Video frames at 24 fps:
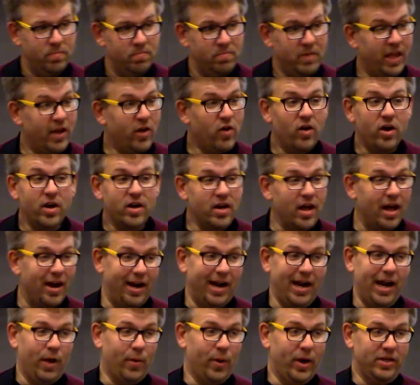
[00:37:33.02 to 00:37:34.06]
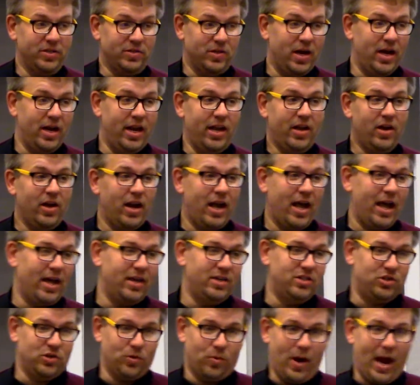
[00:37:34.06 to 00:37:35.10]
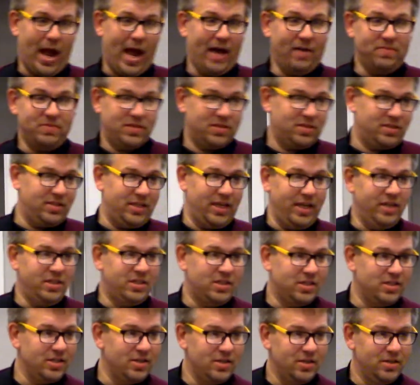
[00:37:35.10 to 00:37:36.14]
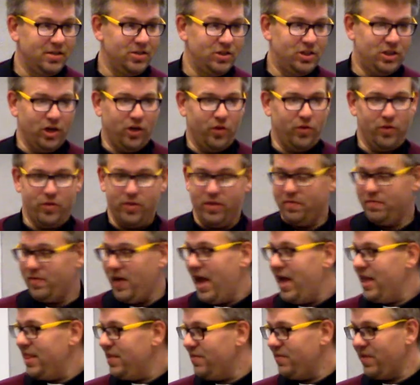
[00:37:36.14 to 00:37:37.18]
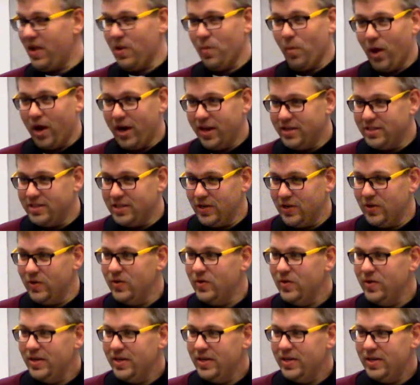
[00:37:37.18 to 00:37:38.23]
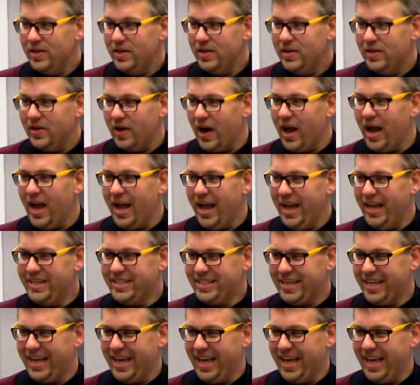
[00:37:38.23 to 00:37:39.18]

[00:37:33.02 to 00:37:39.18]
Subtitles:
He could have done anyways, right? He could have had giraffes teach children the faith if he wanted to, right?